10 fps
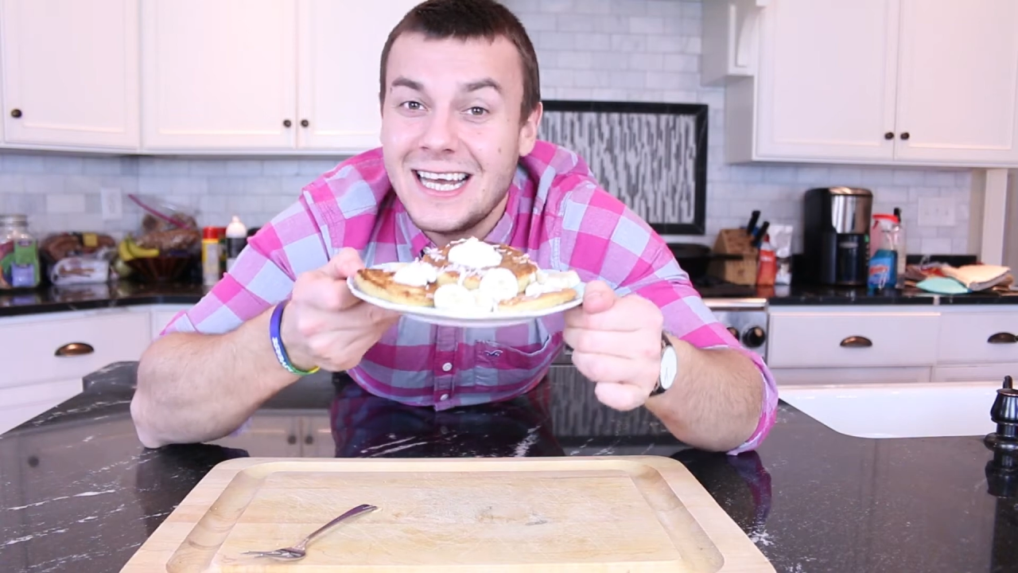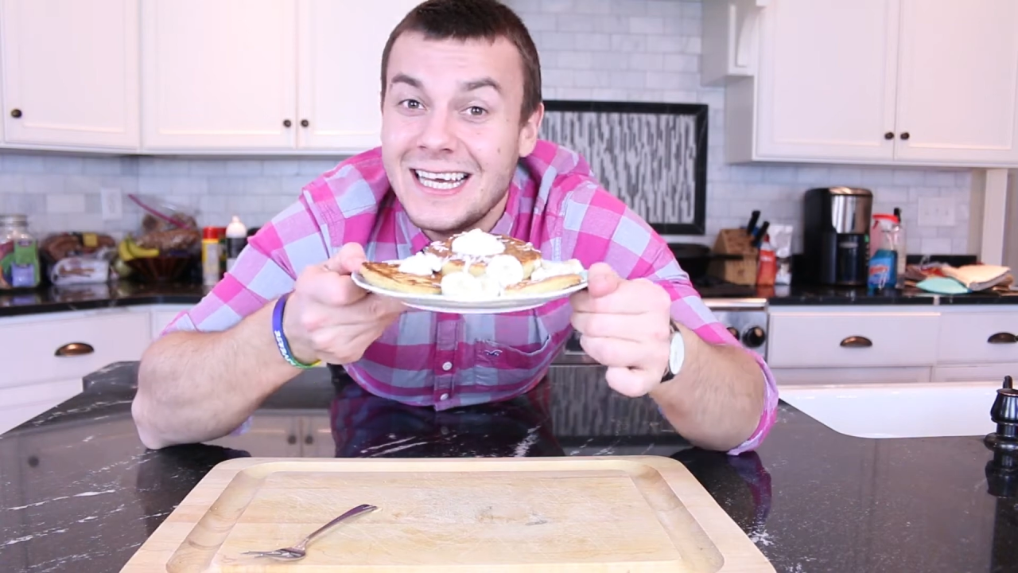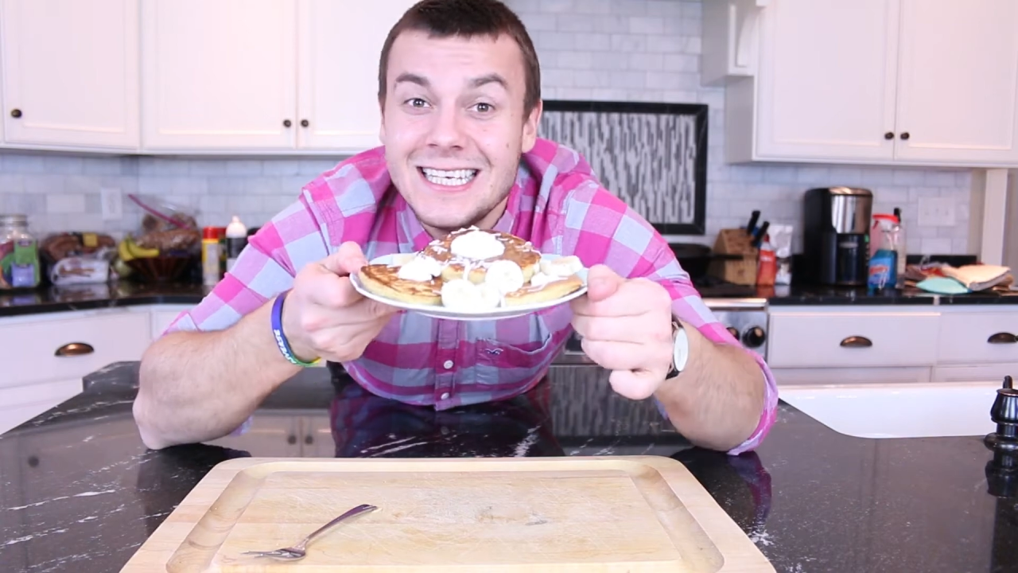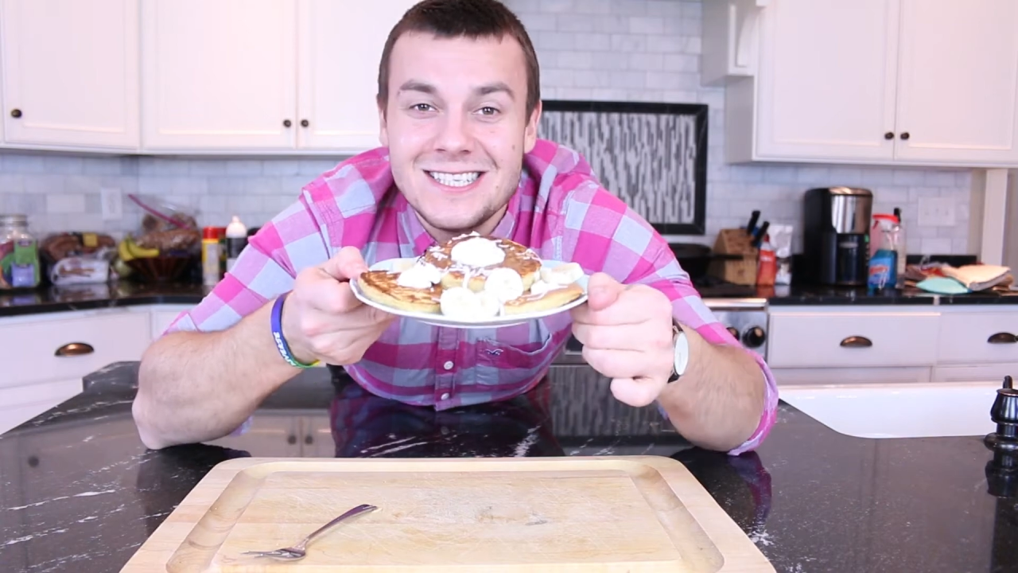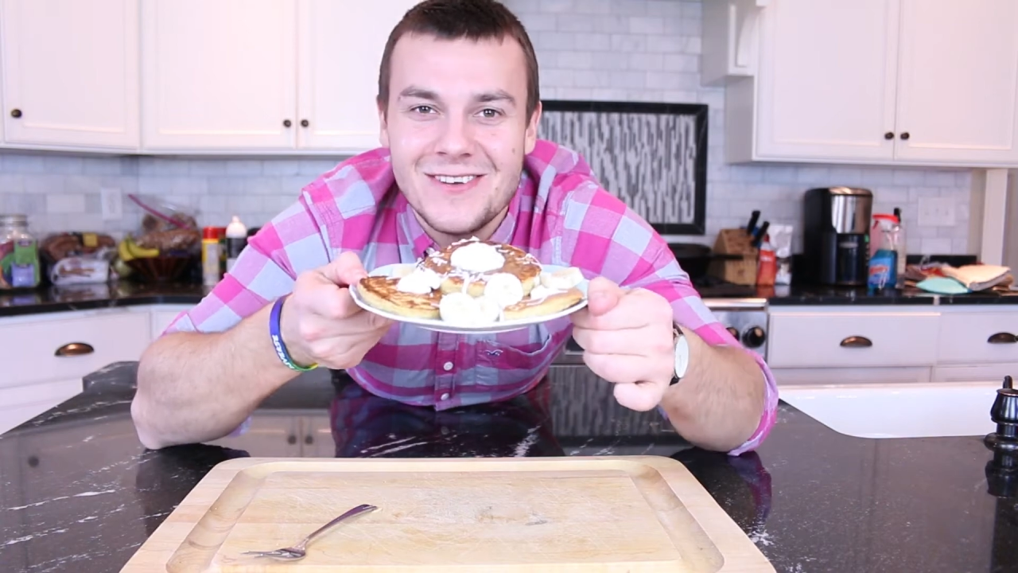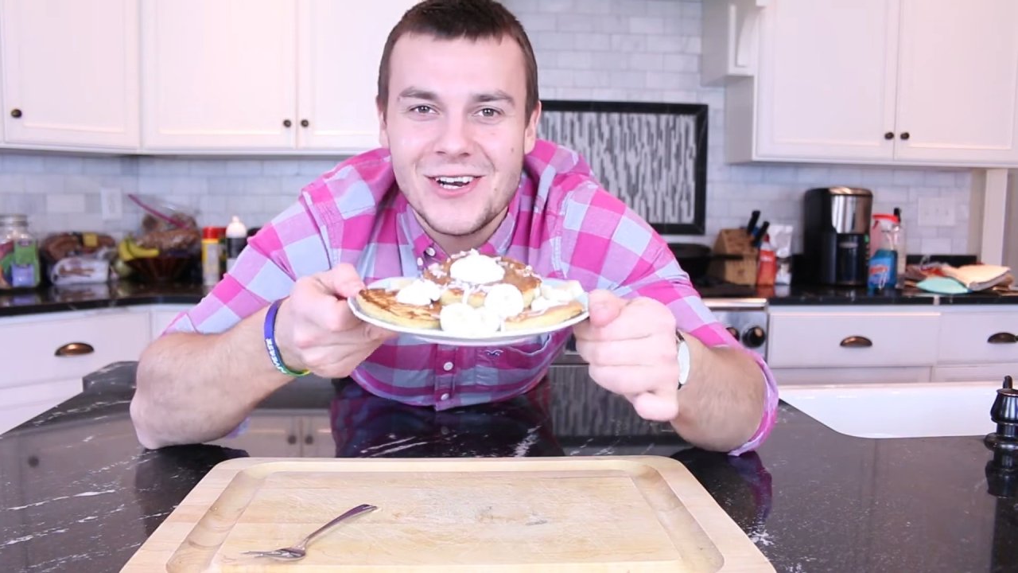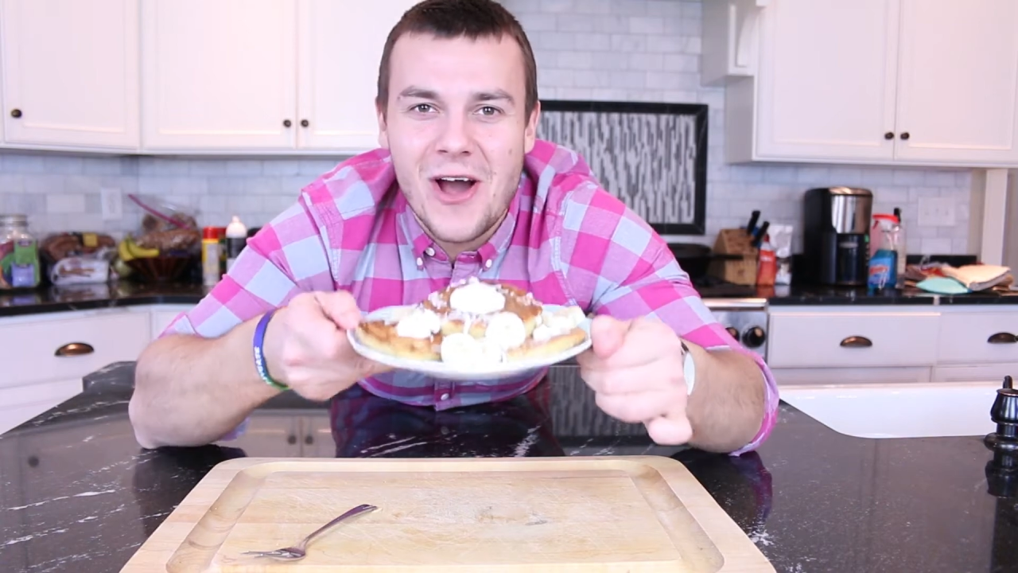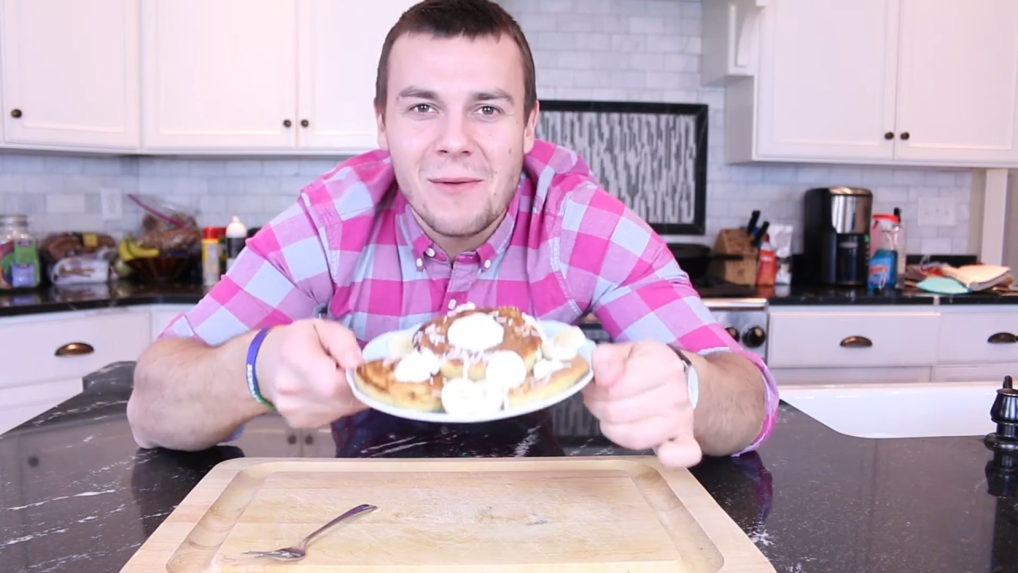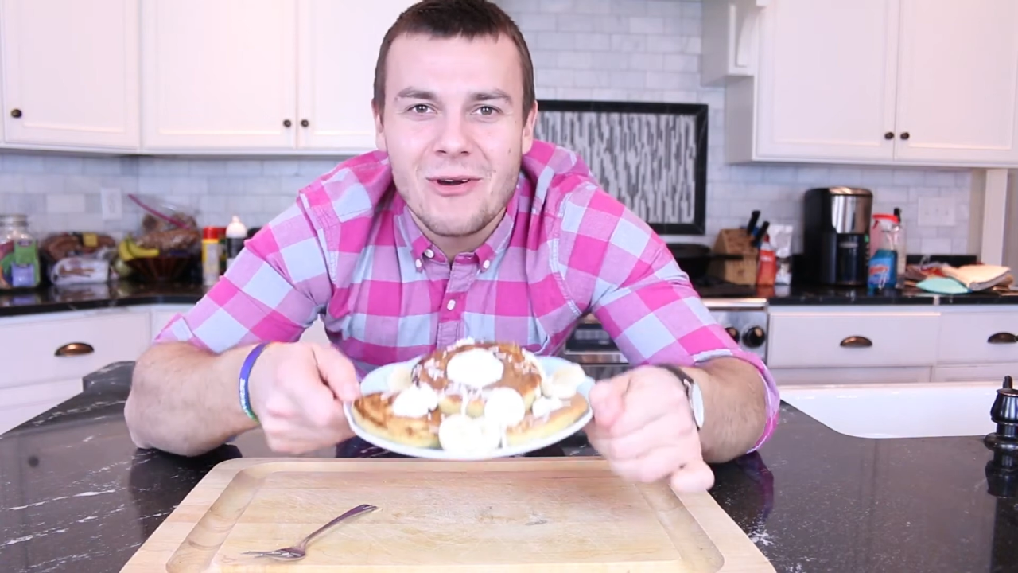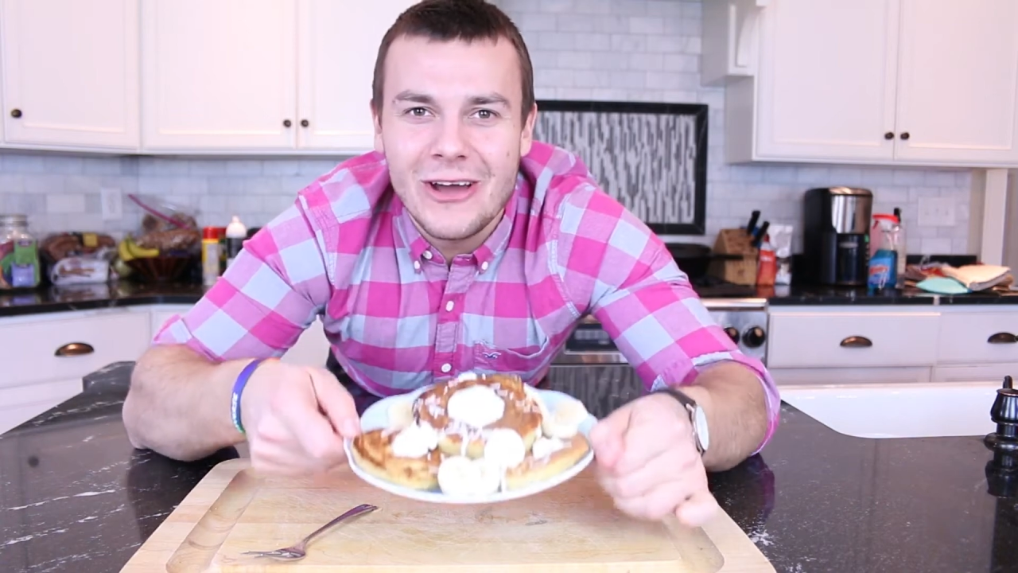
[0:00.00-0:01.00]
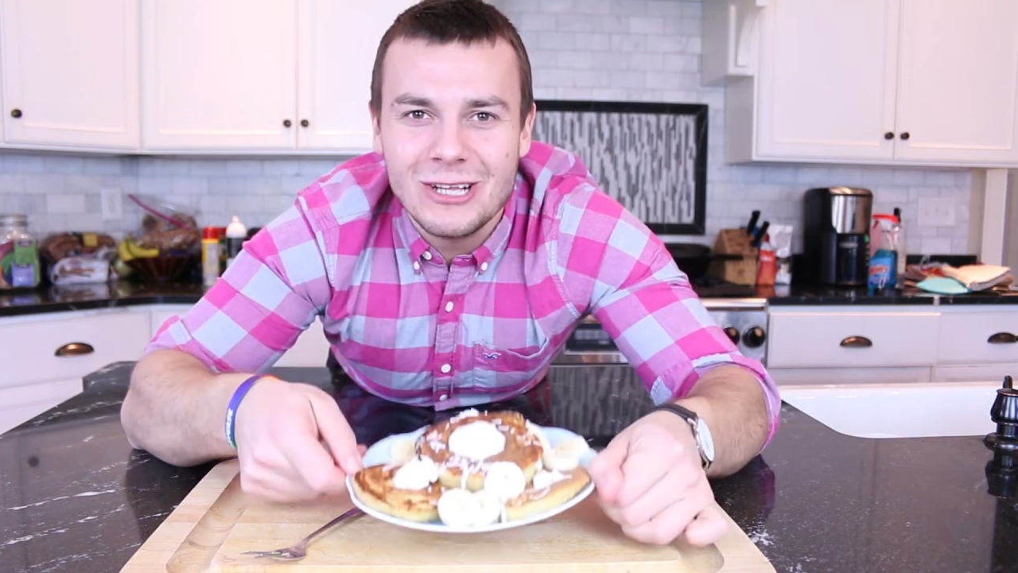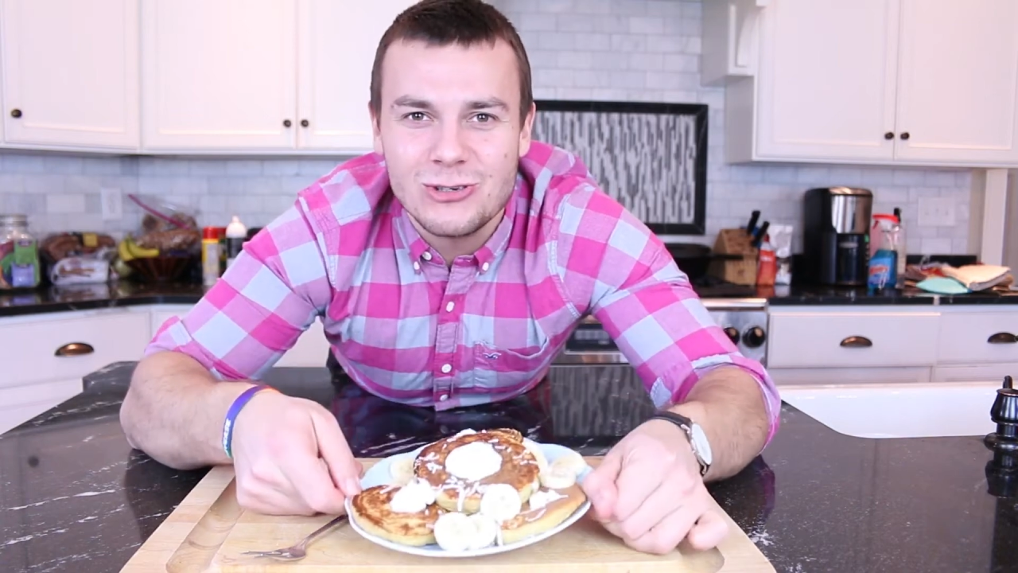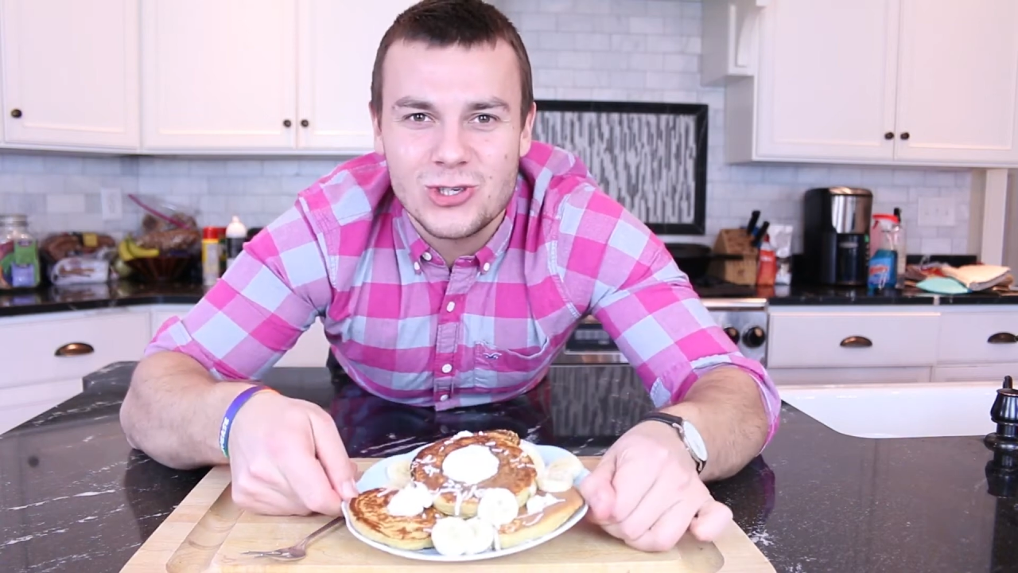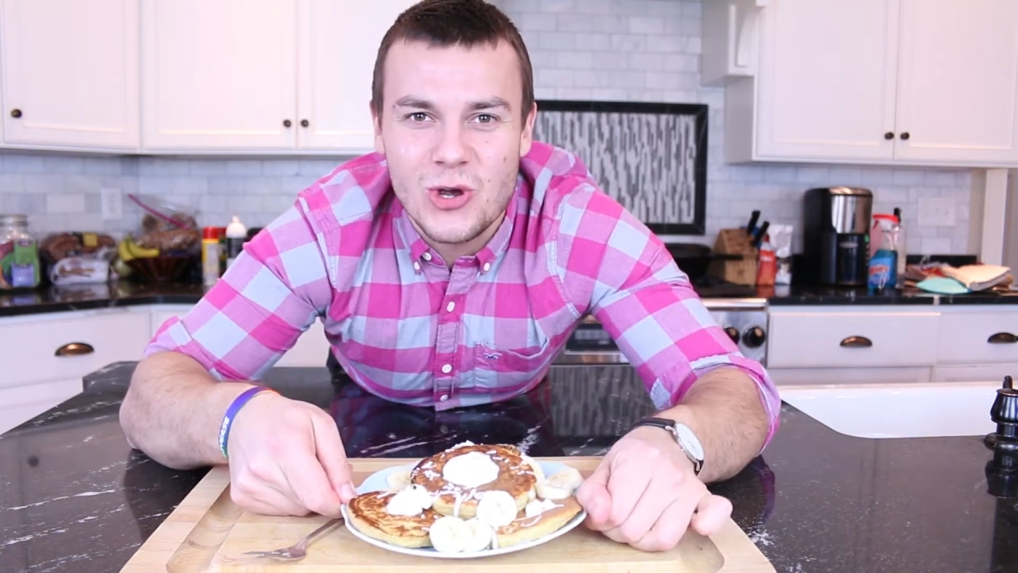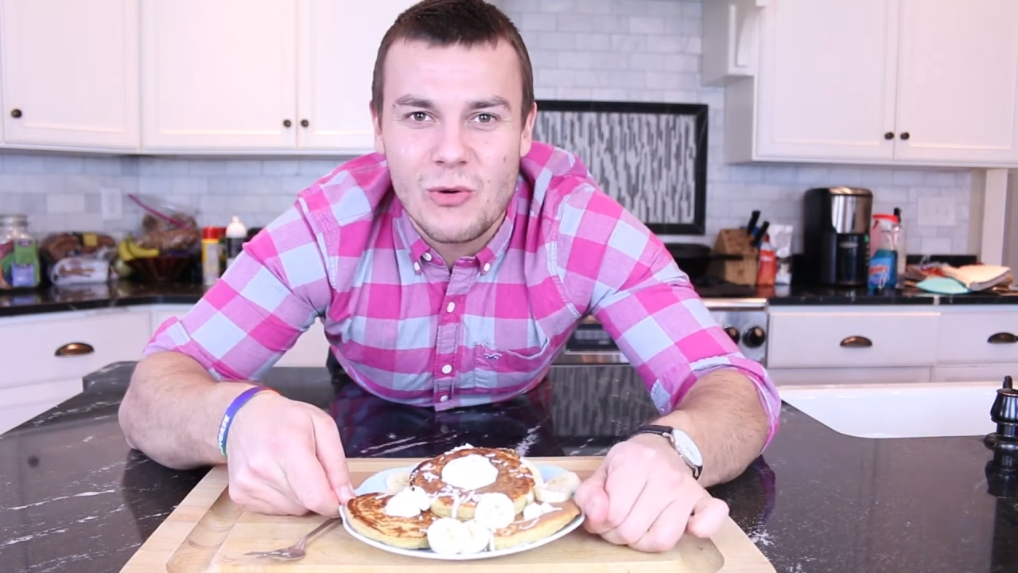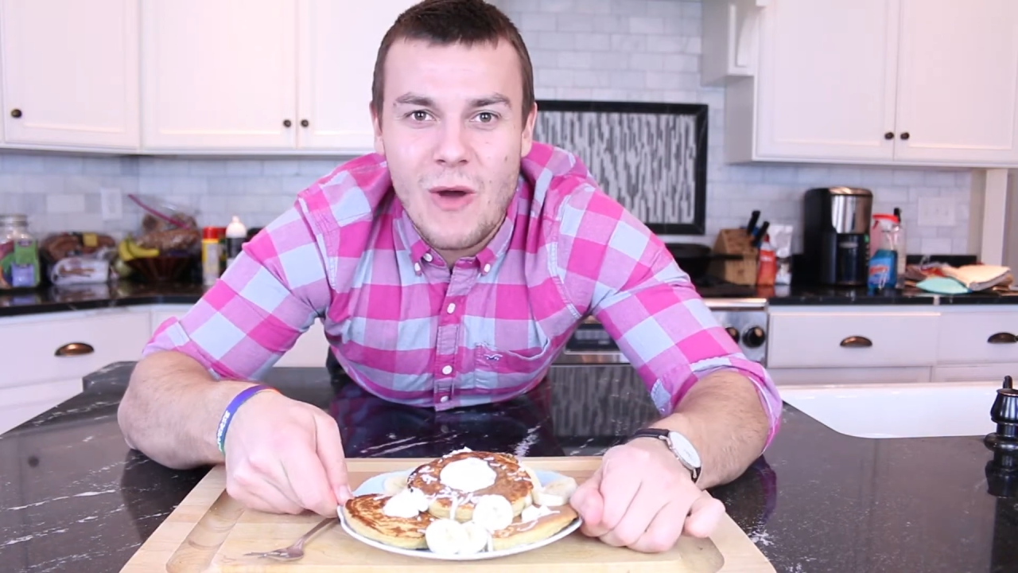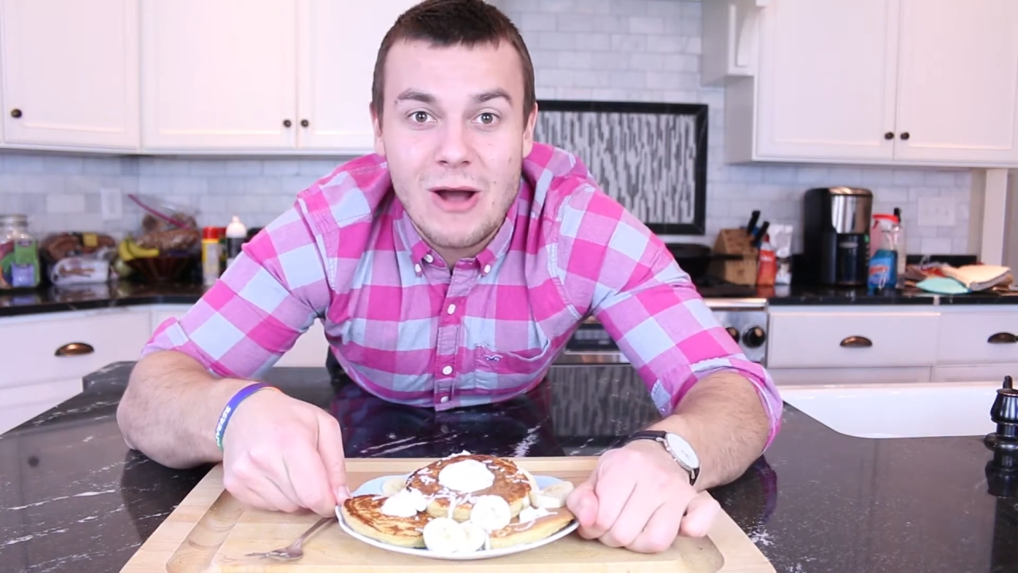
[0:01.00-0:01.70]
In this video I'm going to show you